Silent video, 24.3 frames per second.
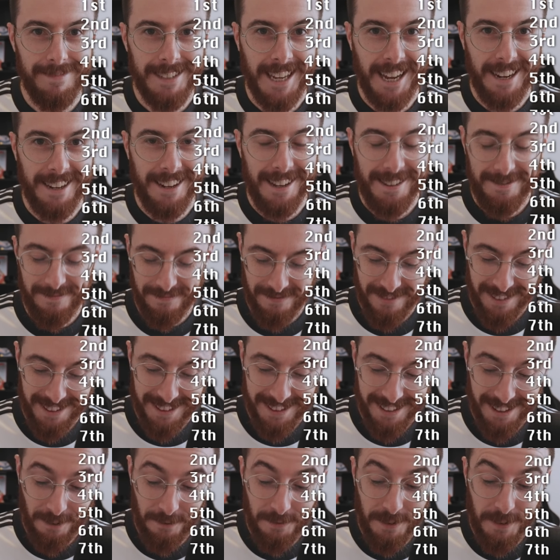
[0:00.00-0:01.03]
Taka,
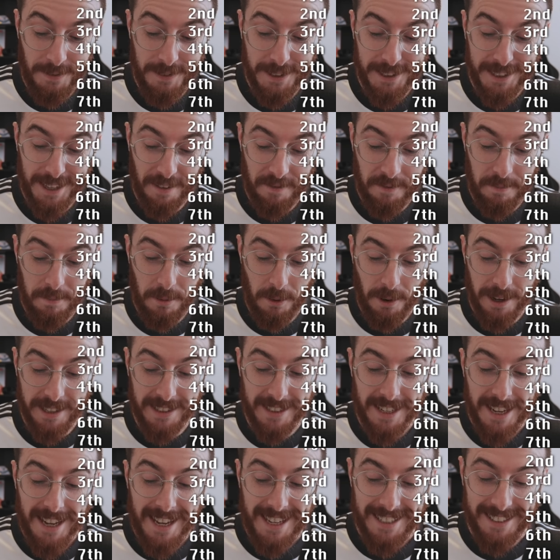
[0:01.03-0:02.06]
on 57
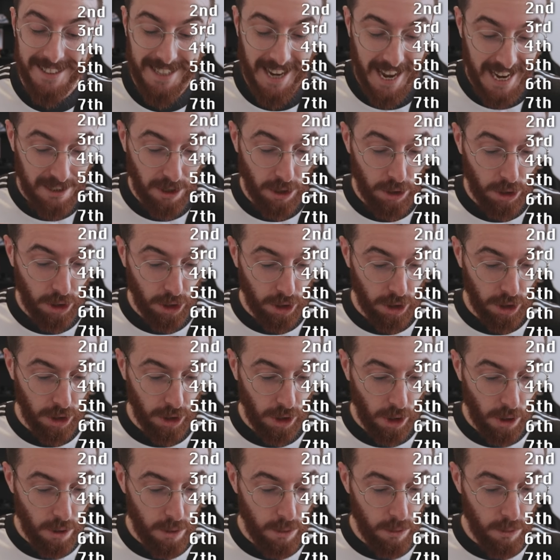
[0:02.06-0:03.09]
points. Zarco
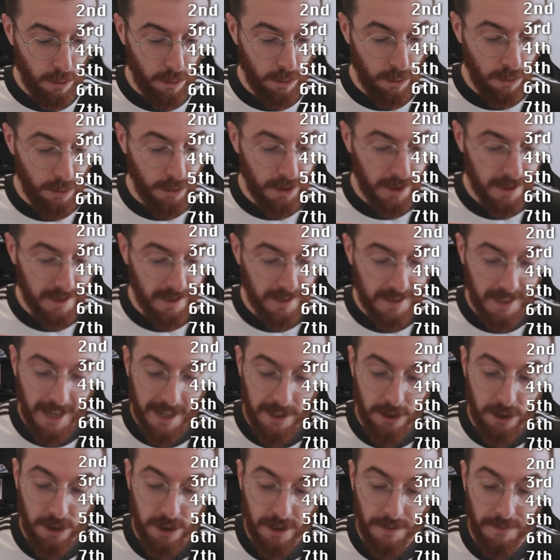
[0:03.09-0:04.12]
closes a
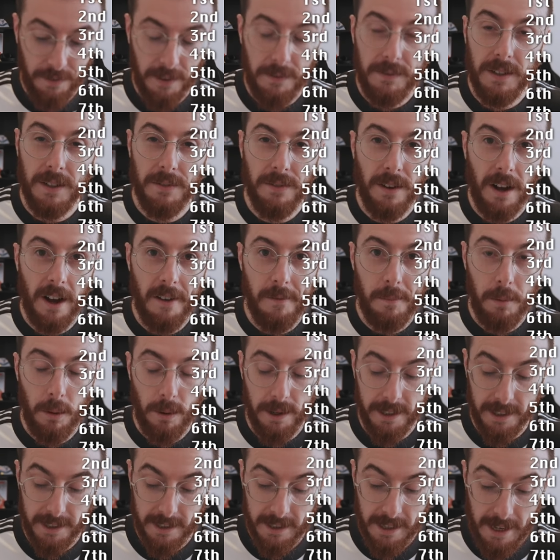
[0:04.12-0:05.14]
touch to 55
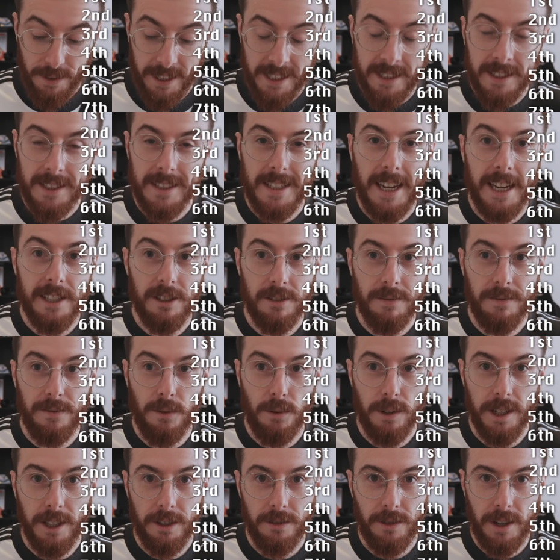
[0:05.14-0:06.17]
points. Rins stays on
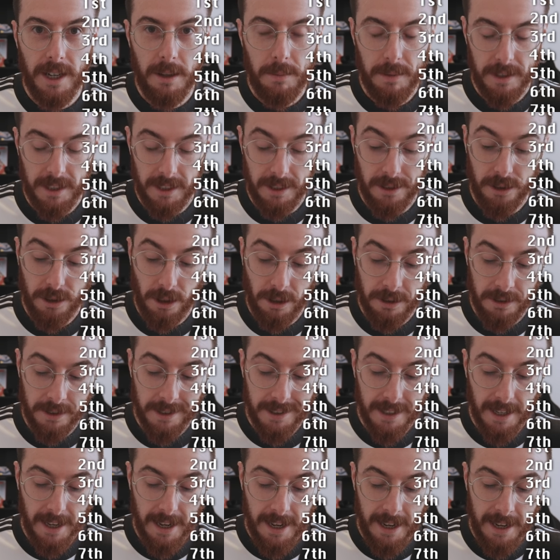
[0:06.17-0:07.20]
43 with his non
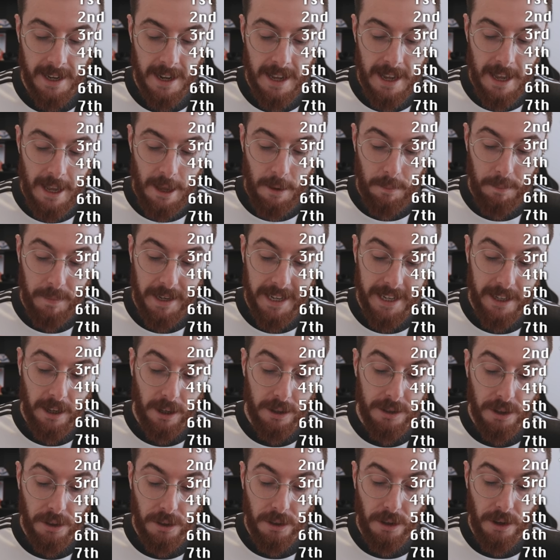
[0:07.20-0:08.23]
start. Mir
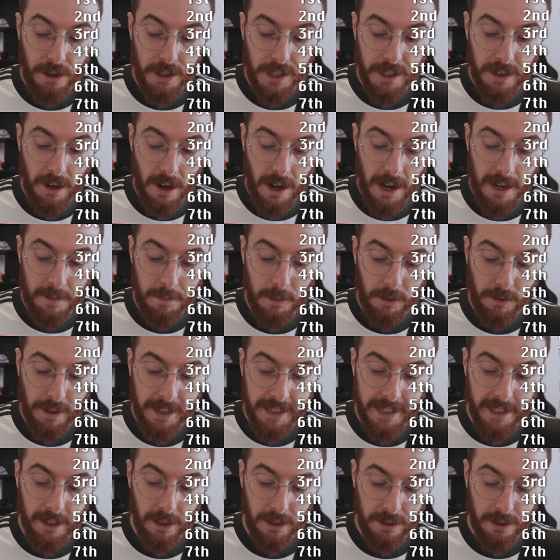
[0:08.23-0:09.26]
goes to 39.
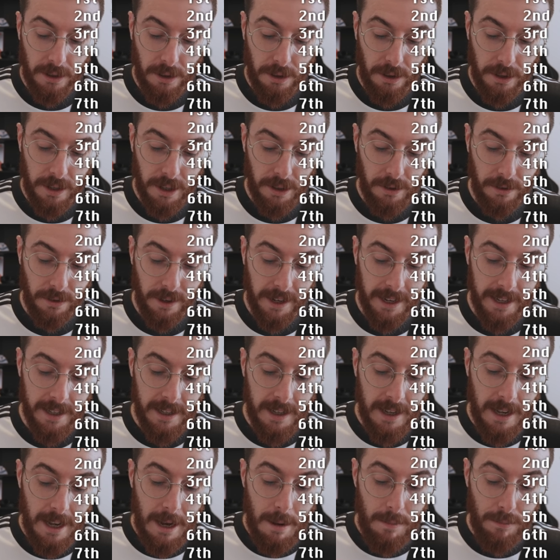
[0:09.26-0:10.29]
Marini goes to 33.
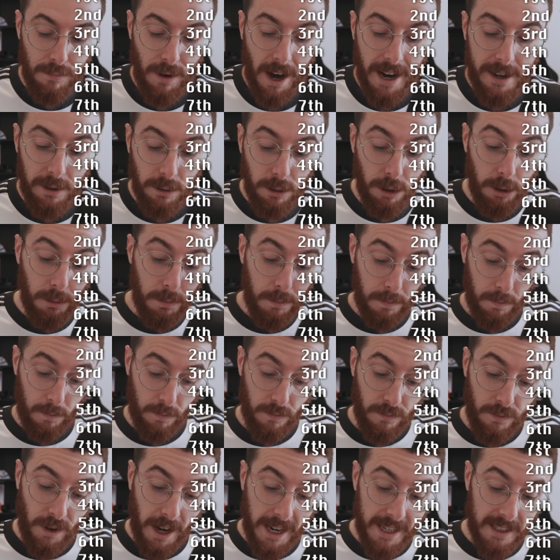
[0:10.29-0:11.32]
Bradl, who
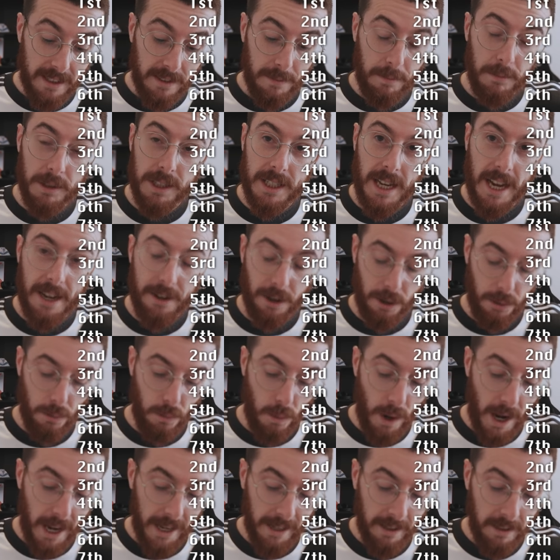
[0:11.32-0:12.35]
raced Misano
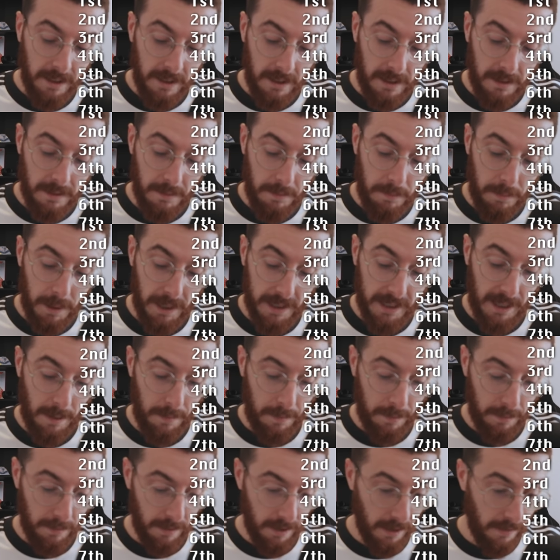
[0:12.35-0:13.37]
1, picked
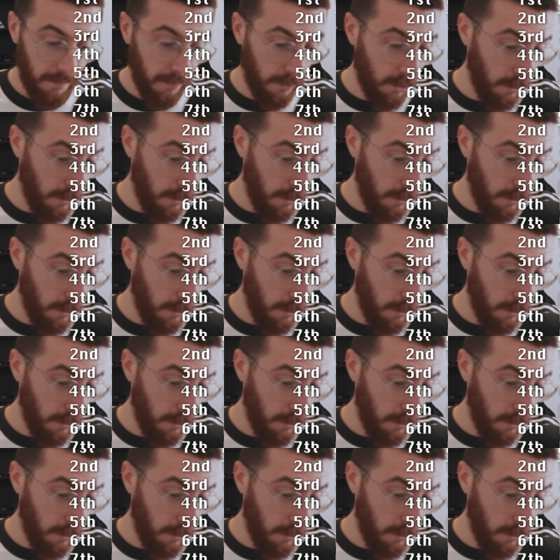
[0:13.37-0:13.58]
up a